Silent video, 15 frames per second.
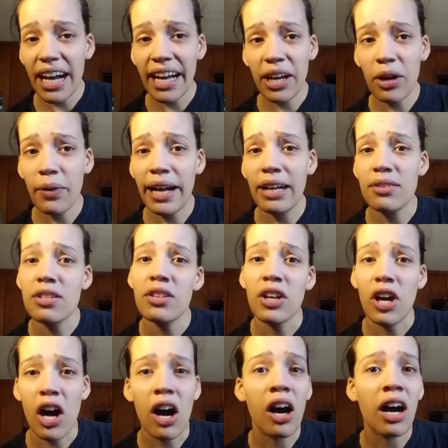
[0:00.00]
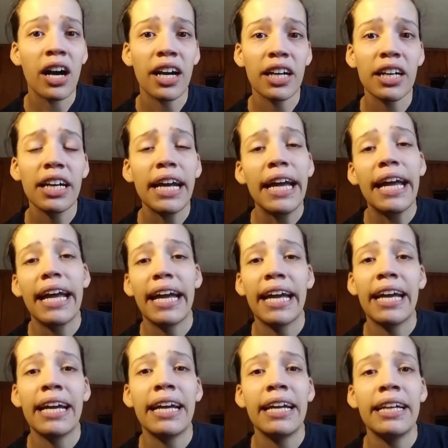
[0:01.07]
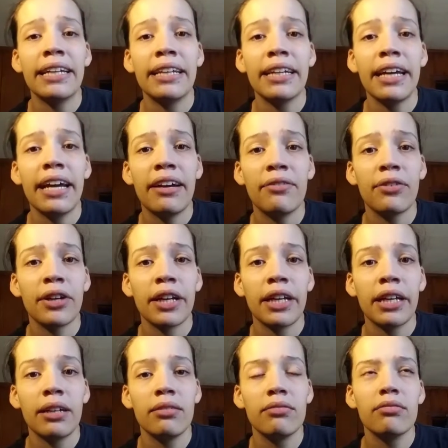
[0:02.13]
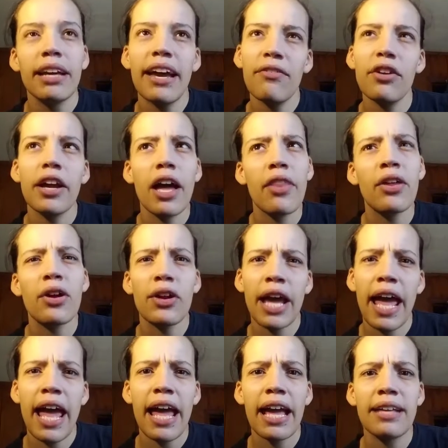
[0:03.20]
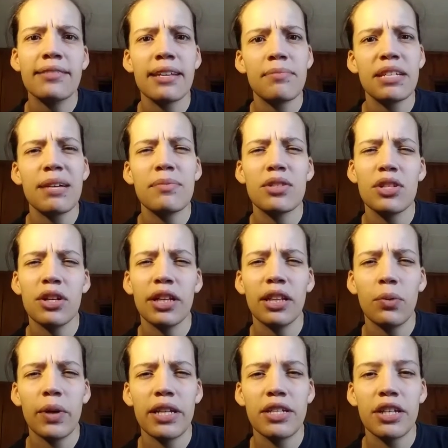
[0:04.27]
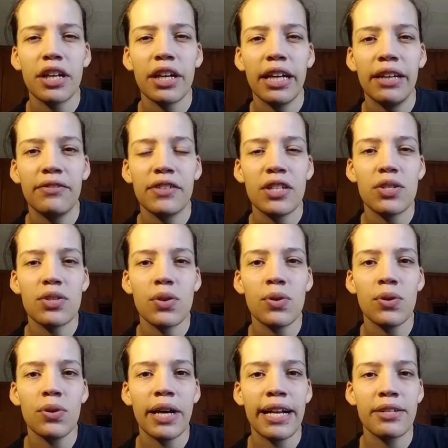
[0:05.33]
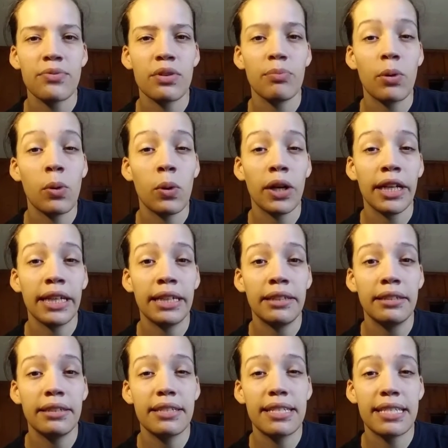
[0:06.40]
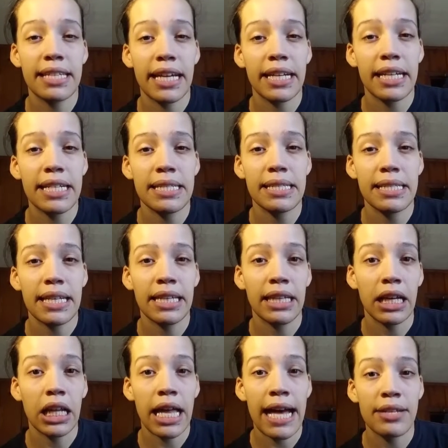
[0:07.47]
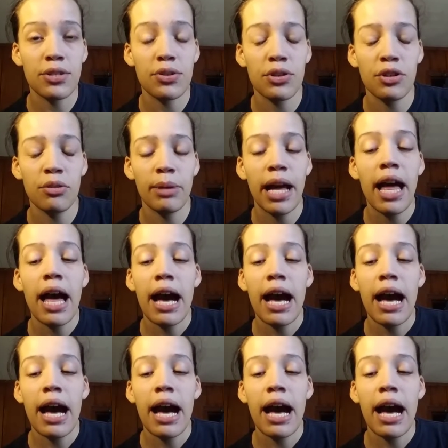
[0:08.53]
I go out to the car, and every other day, sometimes during the winter, if the school has reported sickness in the classroom,